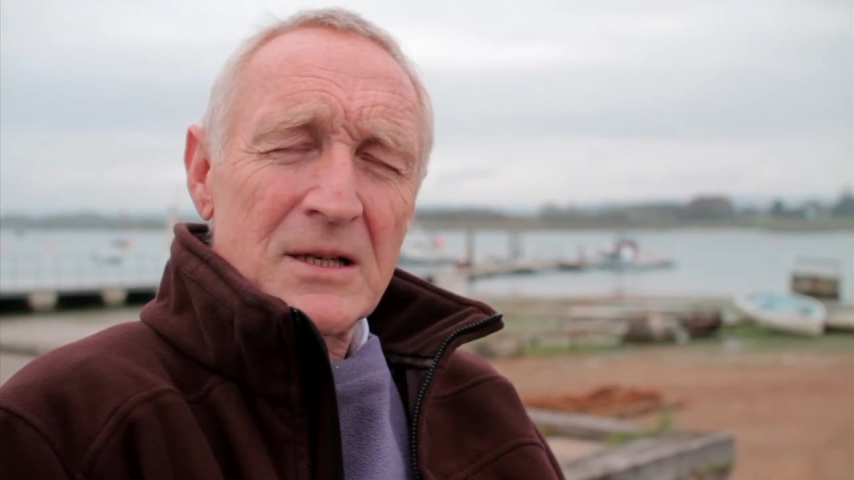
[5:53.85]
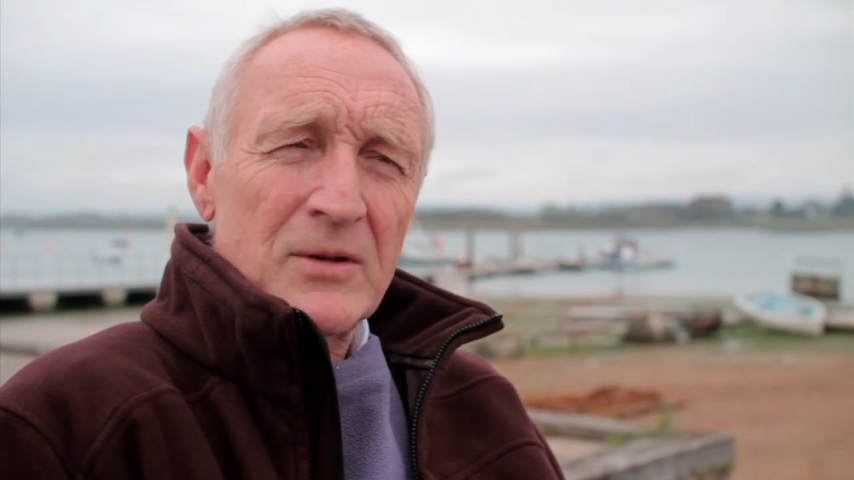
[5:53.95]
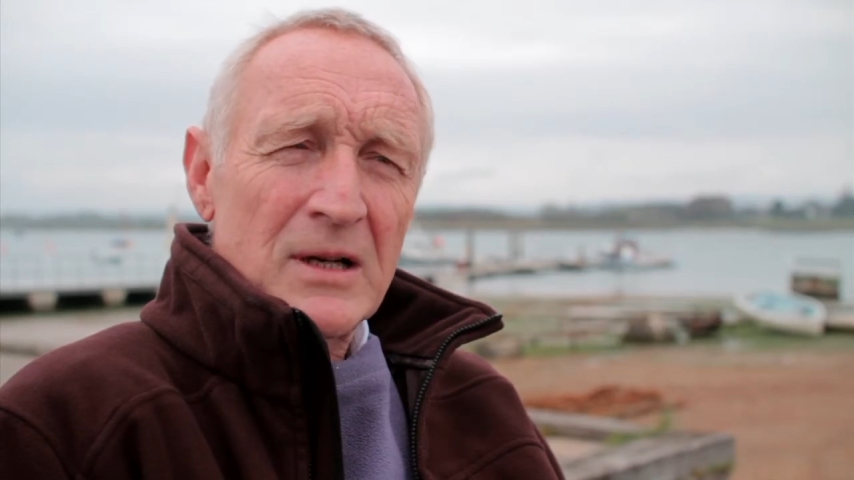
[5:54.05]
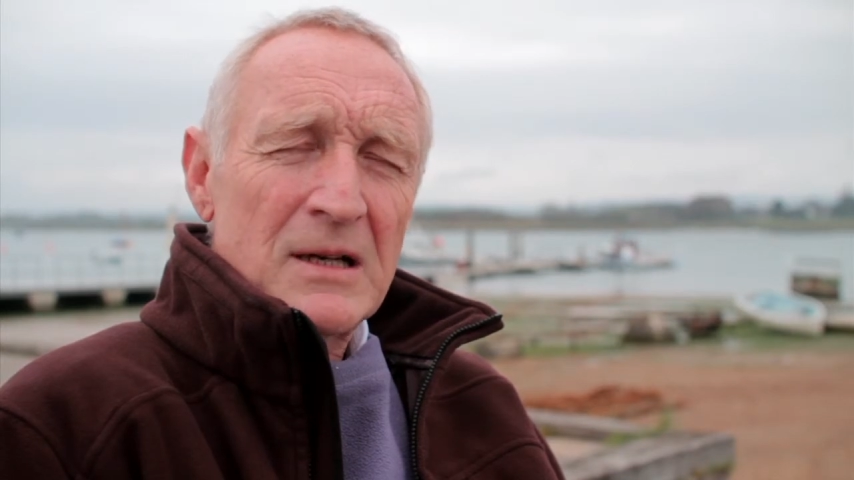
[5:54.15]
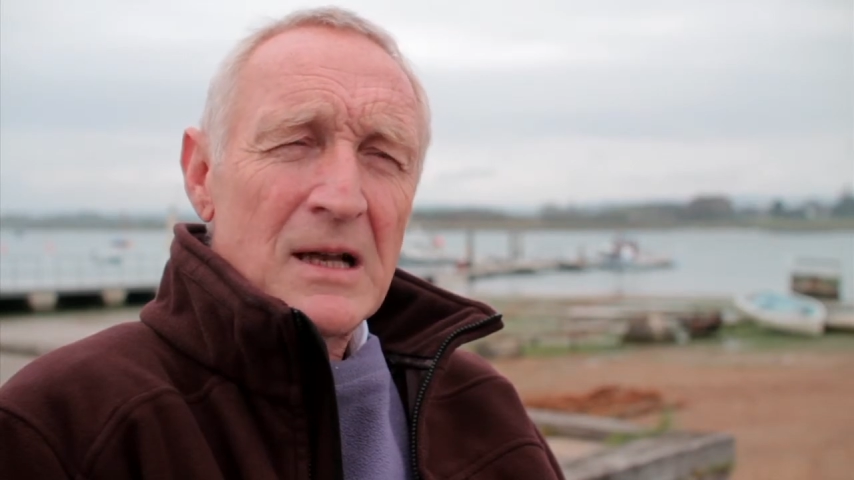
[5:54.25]
to
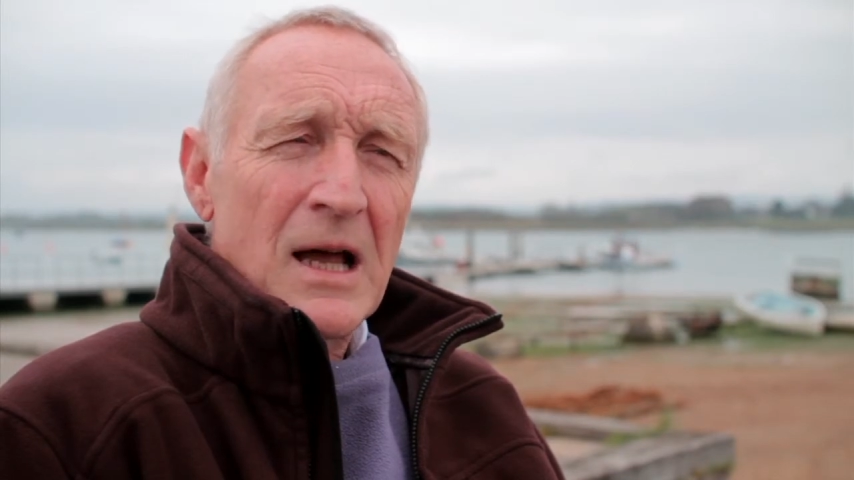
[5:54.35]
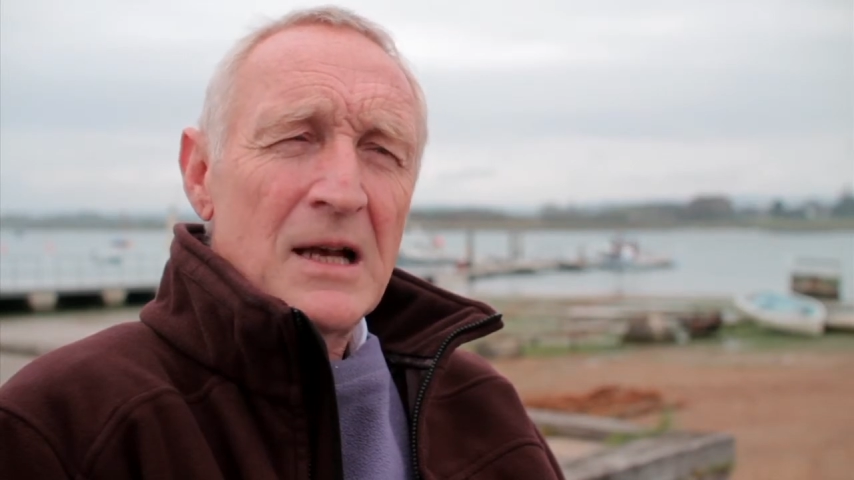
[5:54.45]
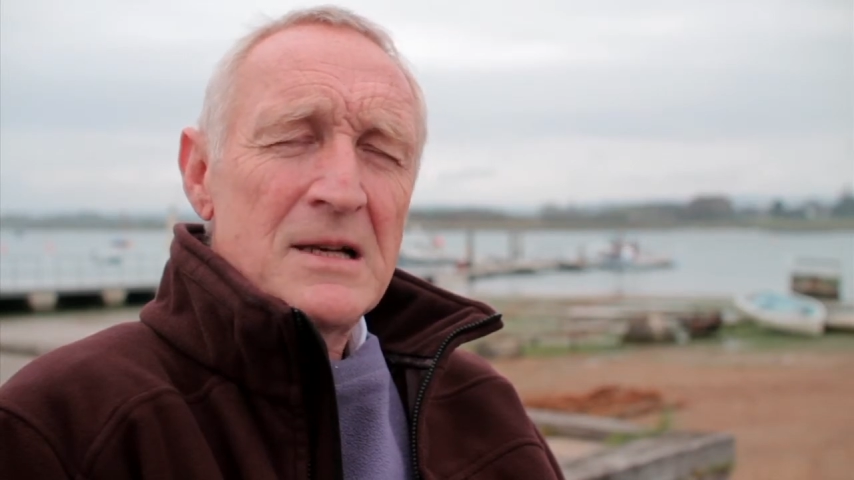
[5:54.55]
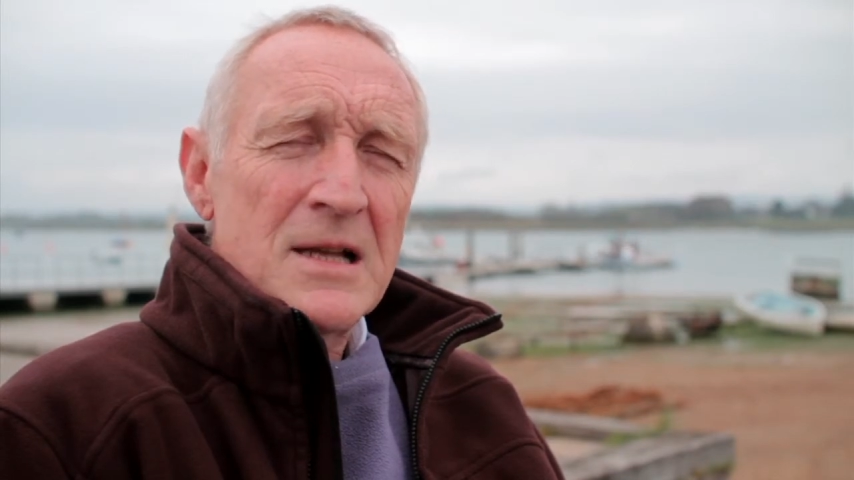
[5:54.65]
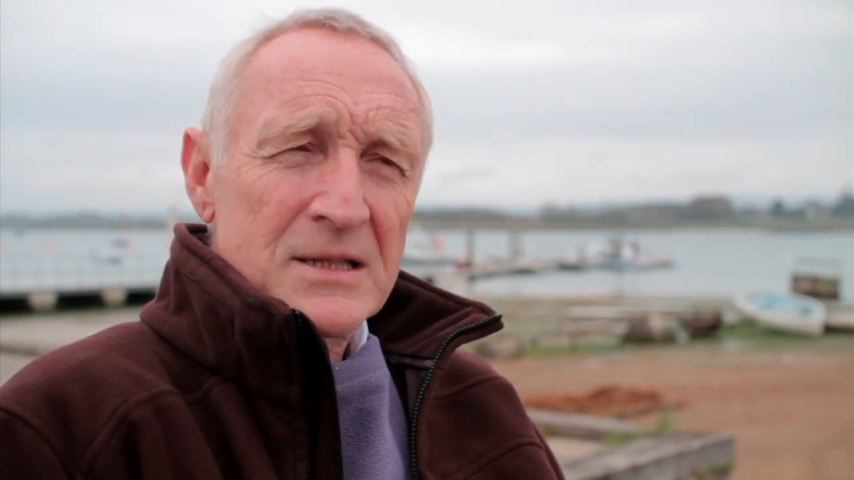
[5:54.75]
do
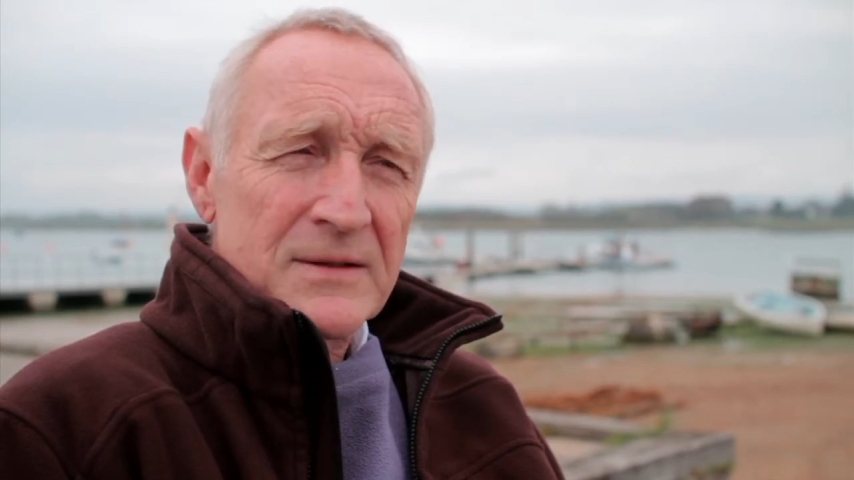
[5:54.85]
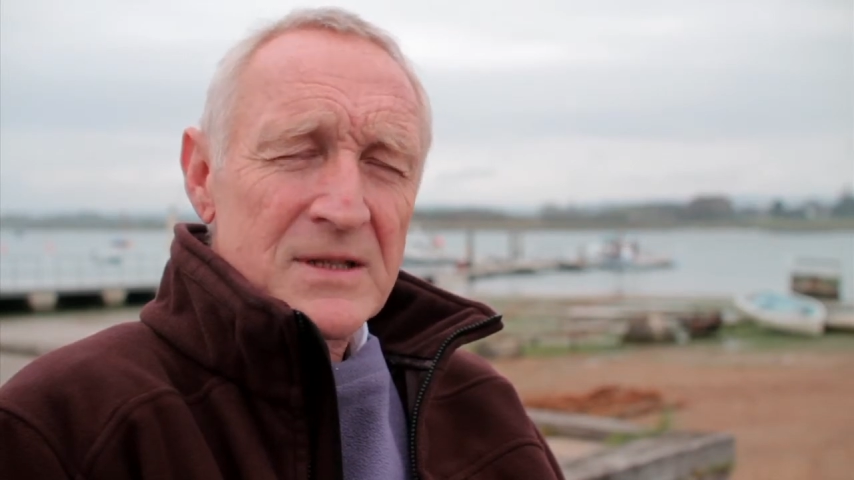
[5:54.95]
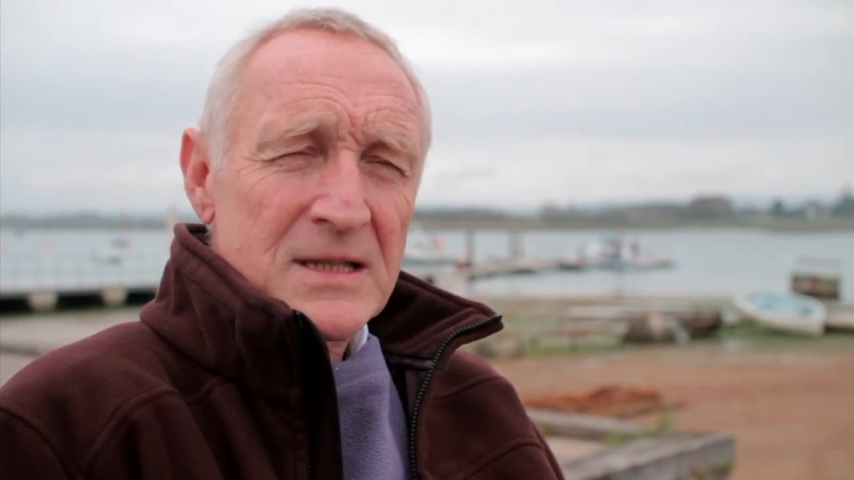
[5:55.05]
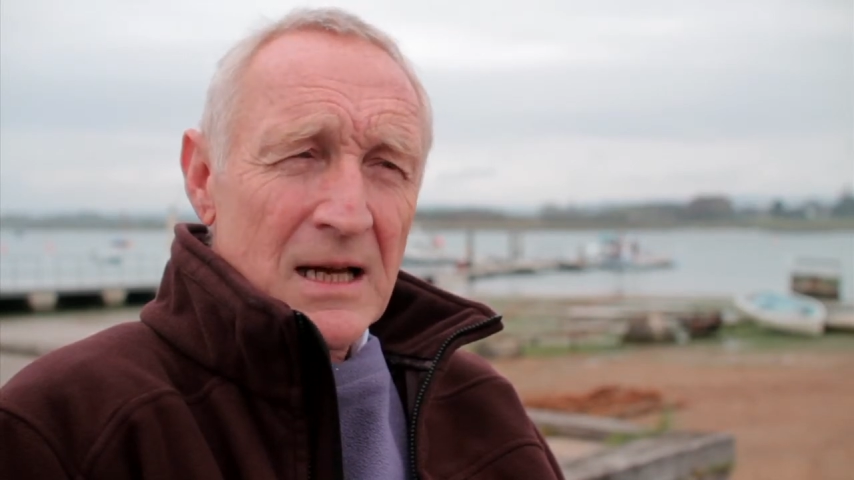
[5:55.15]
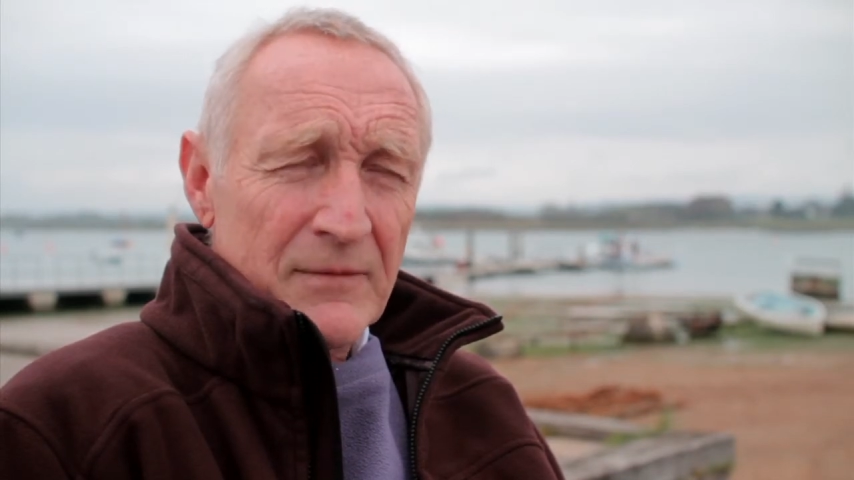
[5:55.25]
a lot of
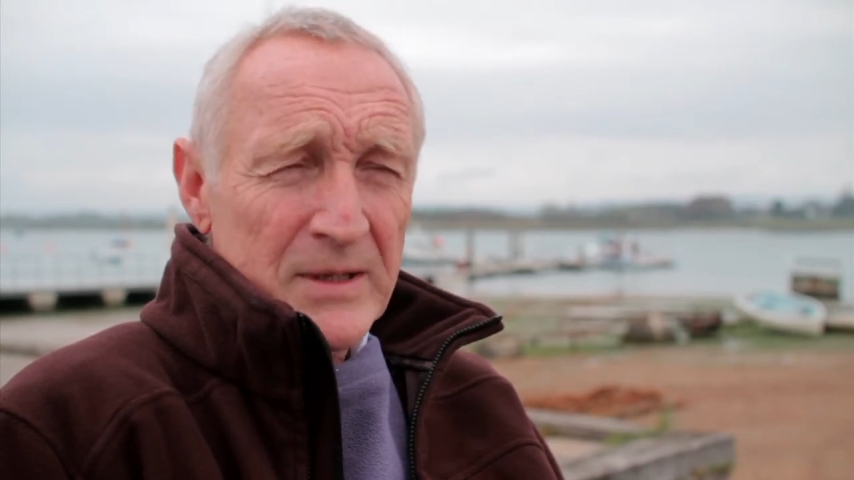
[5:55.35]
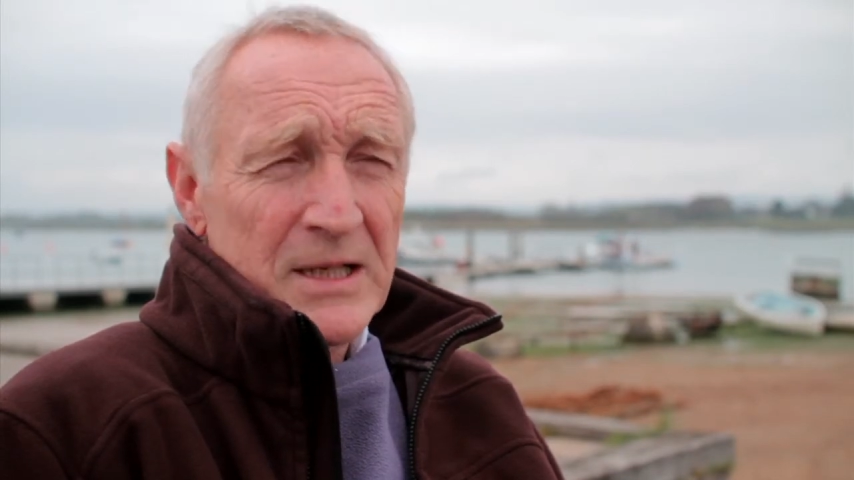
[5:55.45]
stuff.